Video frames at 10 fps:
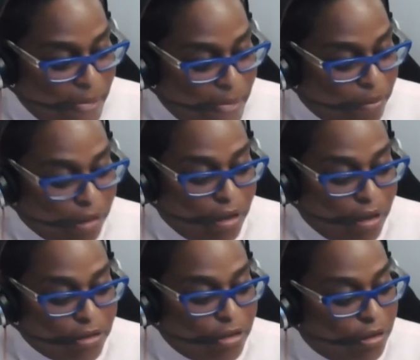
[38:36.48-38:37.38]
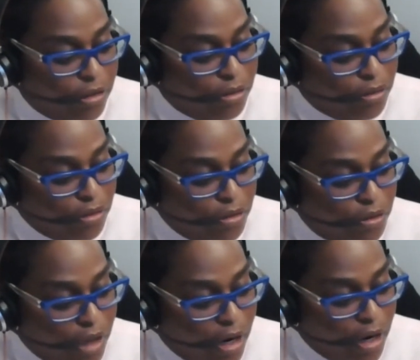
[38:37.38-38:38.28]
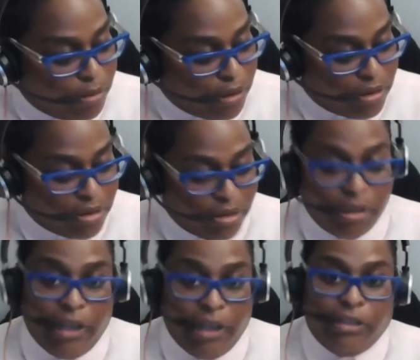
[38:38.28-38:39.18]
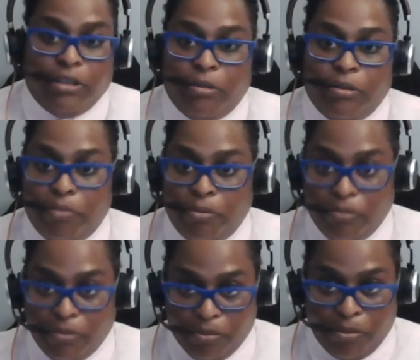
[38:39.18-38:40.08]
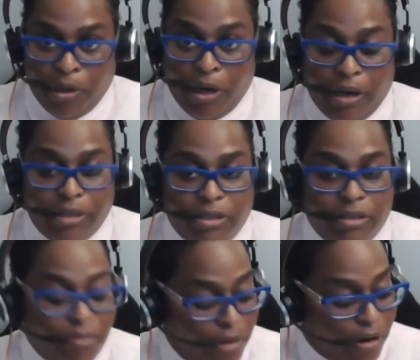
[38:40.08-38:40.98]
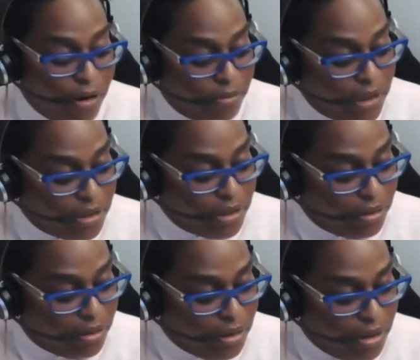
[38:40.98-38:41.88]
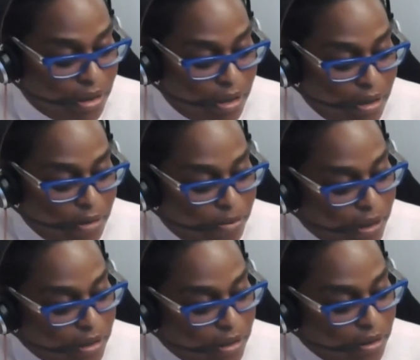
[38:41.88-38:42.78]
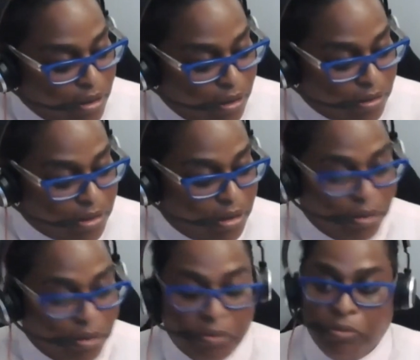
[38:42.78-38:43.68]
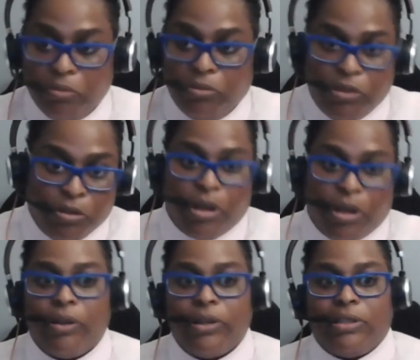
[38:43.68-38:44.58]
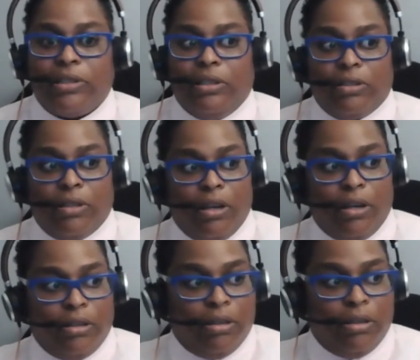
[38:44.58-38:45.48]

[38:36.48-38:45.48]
but also new commerce, like the bonds Mark mentioned, but also new currencies like